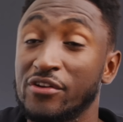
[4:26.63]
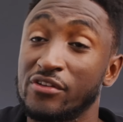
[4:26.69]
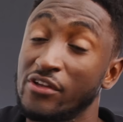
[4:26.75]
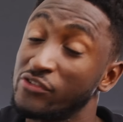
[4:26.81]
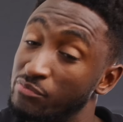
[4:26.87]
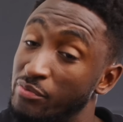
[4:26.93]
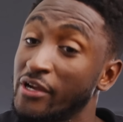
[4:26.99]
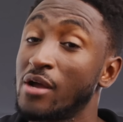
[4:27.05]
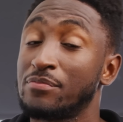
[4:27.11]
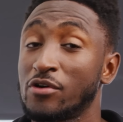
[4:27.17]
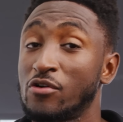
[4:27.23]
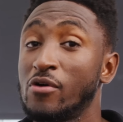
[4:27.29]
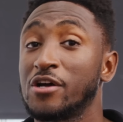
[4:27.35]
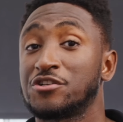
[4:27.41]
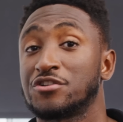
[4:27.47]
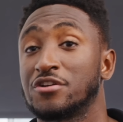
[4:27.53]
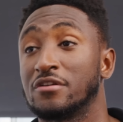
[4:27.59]
it does bring up the
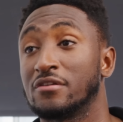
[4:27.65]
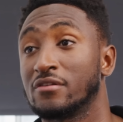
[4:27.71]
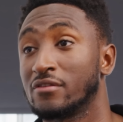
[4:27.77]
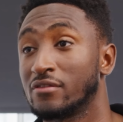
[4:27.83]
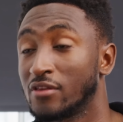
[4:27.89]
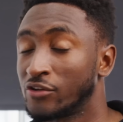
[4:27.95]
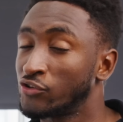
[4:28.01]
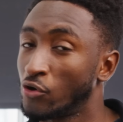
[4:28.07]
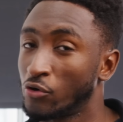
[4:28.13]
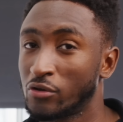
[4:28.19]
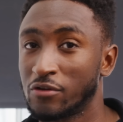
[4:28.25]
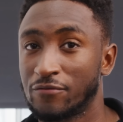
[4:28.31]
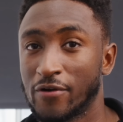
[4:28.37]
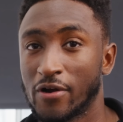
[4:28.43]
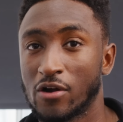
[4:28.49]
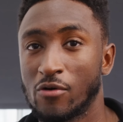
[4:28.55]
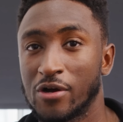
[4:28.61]
question, a totally
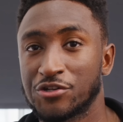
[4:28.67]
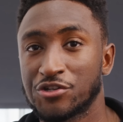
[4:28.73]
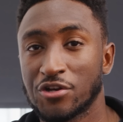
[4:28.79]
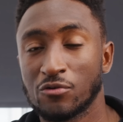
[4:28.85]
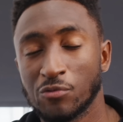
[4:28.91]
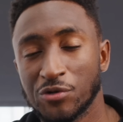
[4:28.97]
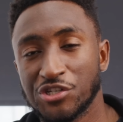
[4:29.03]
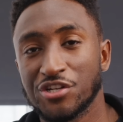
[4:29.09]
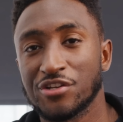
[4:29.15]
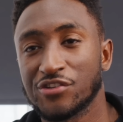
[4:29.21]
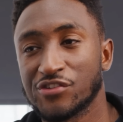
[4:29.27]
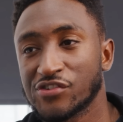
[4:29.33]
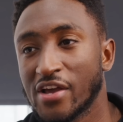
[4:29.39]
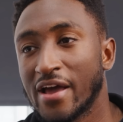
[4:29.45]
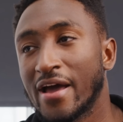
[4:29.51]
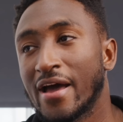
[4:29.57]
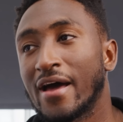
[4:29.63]
fair question, which
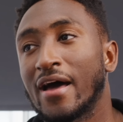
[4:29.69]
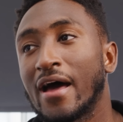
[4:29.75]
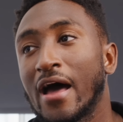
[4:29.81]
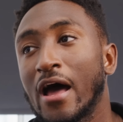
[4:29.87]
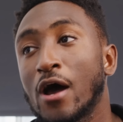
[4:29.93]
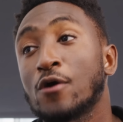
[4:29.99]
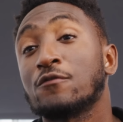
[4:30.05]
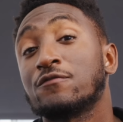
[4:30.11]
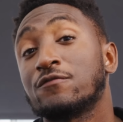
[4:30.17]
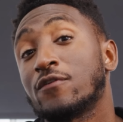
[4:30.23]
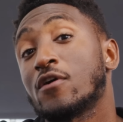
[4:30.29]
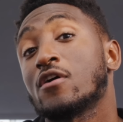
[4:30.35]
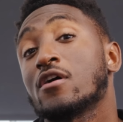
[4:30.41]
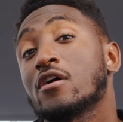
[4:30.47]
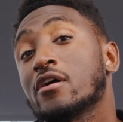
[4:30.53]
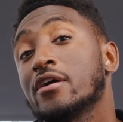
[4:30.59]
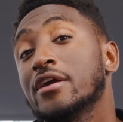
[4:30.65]
is how
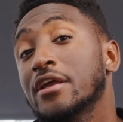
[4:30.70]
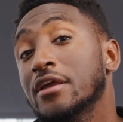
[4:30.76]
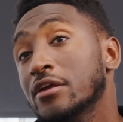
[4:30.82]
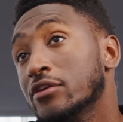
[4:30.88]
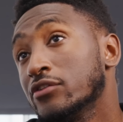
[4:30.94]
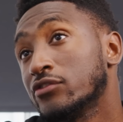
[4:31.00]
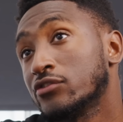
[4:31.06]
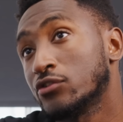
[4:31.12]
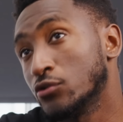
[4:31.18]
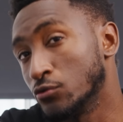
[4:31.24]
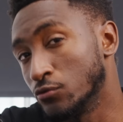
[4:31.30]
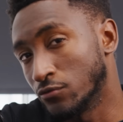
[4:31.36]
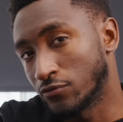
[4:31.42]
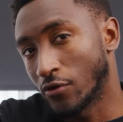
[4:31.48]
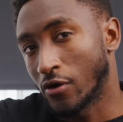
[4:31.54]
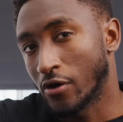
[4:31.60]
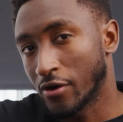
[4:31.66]
far is too
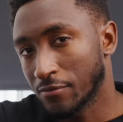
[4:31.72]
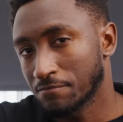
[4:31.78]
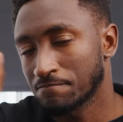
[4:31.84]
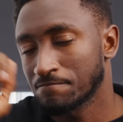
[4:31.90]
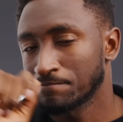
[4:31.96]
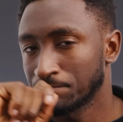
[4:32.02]
far?